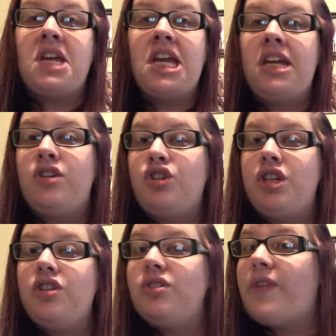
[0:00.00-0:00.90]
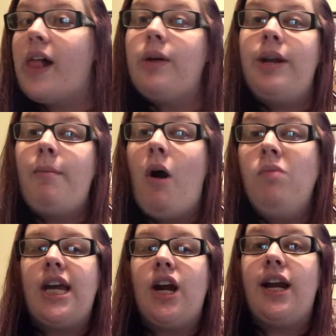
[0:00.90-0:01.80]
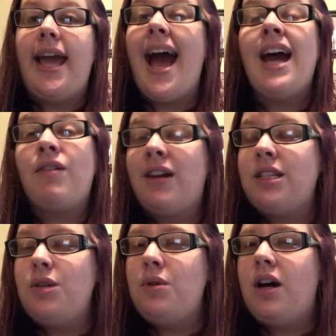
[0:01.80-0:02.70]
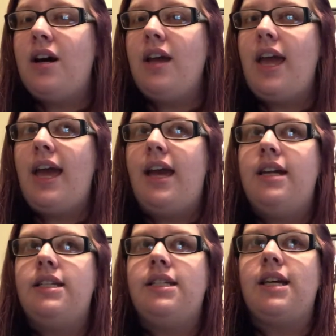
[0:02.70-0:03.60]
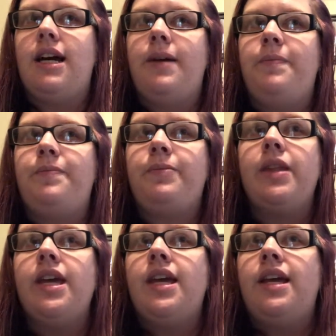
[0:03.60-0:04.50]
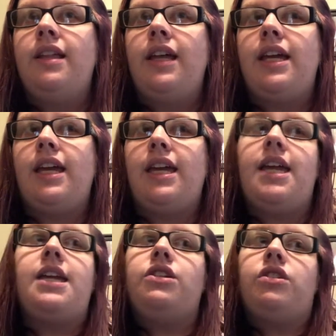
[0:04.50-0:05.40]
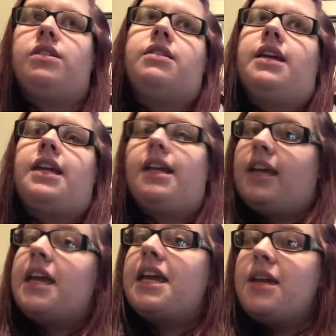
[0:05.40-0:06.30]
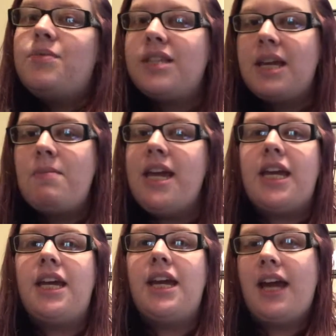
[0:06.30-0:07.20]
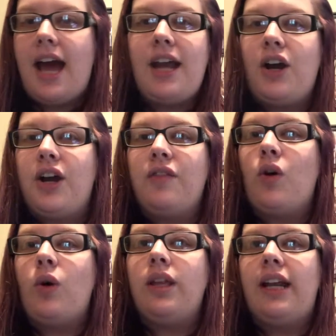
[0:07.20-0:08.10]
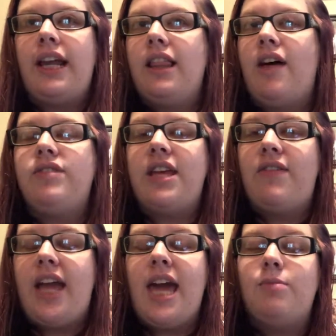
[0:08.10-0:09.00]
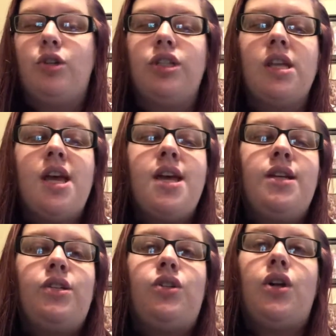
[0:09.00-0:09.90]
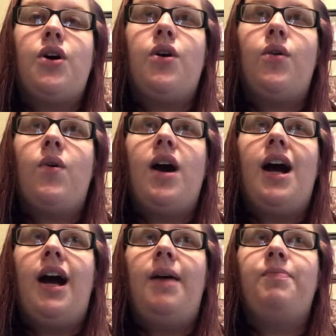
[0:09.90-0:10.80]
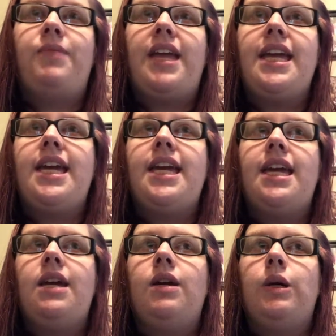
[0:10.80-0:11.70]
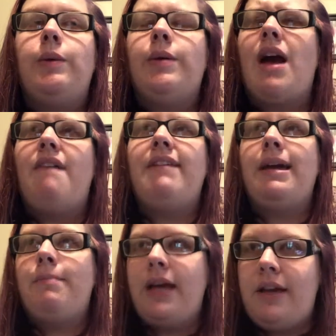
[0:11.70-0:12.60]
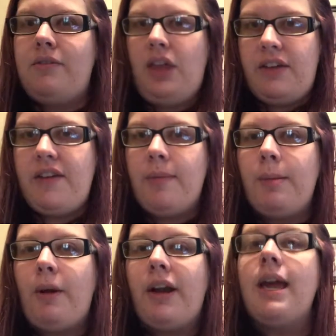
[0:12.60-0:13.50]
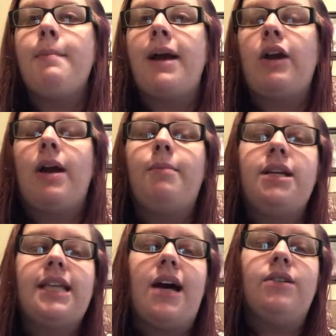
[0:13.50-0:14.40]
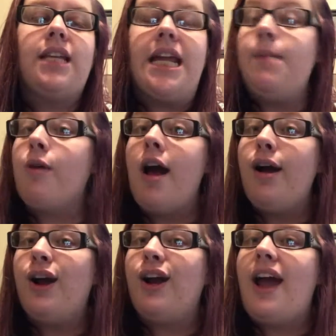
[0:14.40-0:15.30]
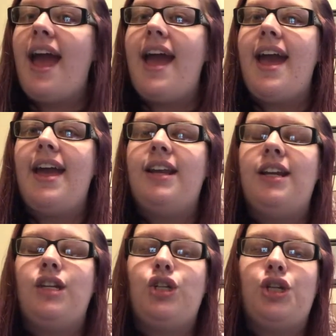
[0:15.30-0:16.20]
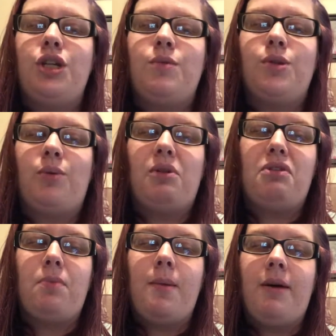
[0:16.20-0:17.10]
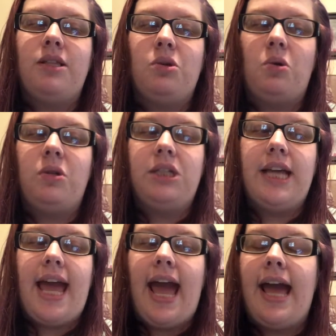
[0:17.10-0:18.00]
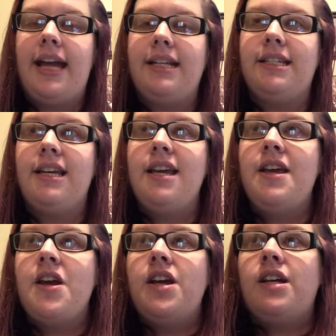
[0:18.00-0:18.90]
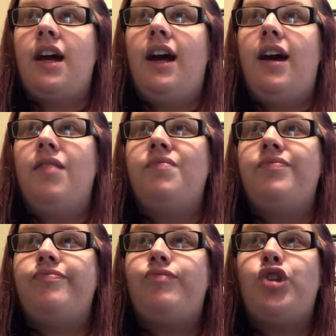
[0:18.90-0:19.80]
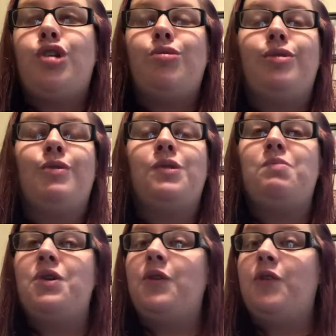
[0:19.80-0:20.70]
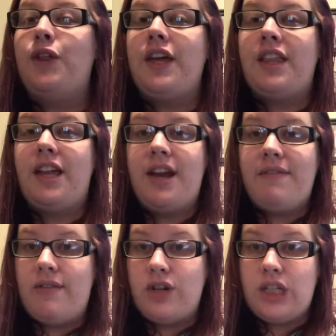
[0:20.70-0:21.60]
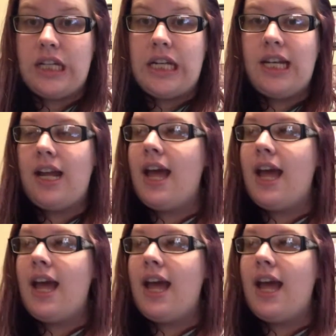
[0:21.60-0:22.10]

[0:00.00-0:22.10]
she just followed him home. He already had a rescue dog, and he was like me. He had a heart of gold and he loved saving animals. So we were having a big like family party at my grandma's house, and he brought her, and she was only 3 months old, and she was the most beautiful thing that I've ever seen.